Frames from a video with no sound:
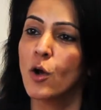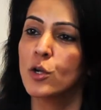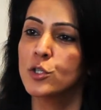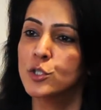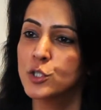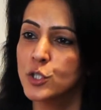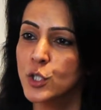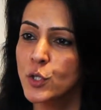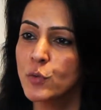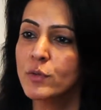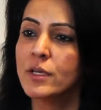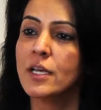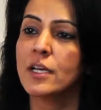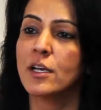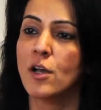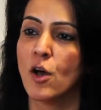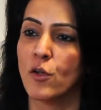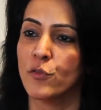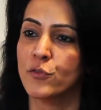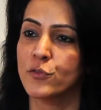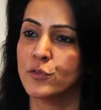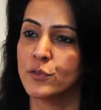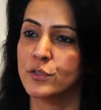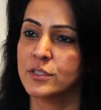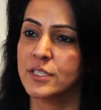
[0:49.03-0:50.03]
during a
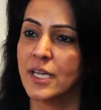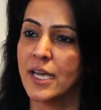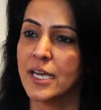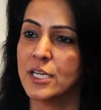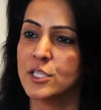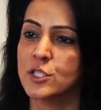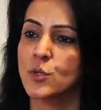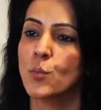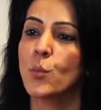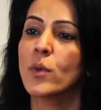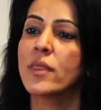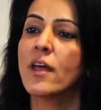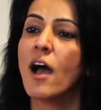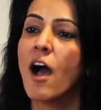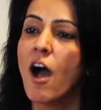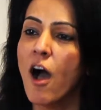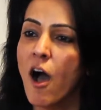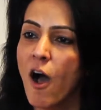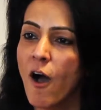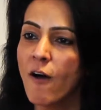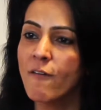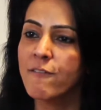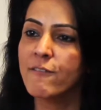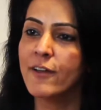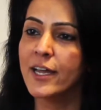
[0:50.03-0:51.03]
consultation with a
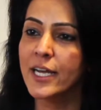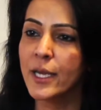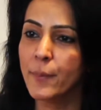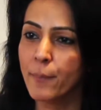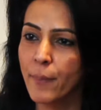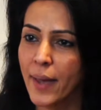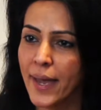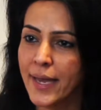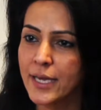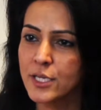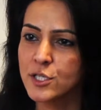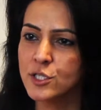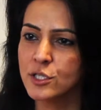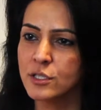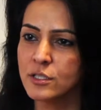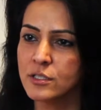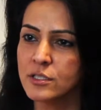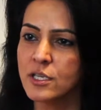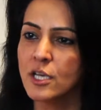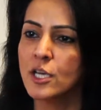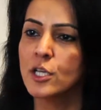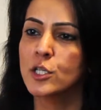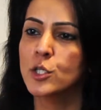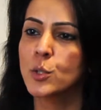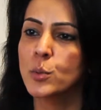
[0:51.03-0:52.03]
heart failure patient
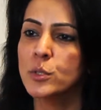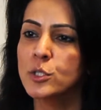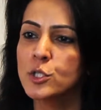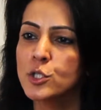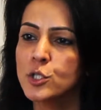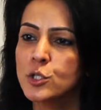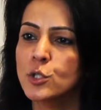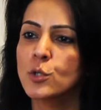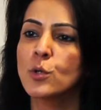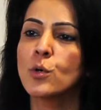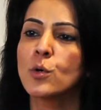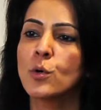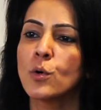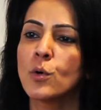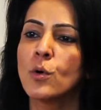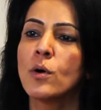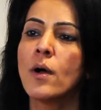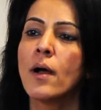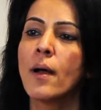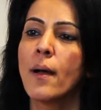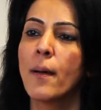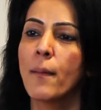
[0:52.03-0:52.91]
to ensure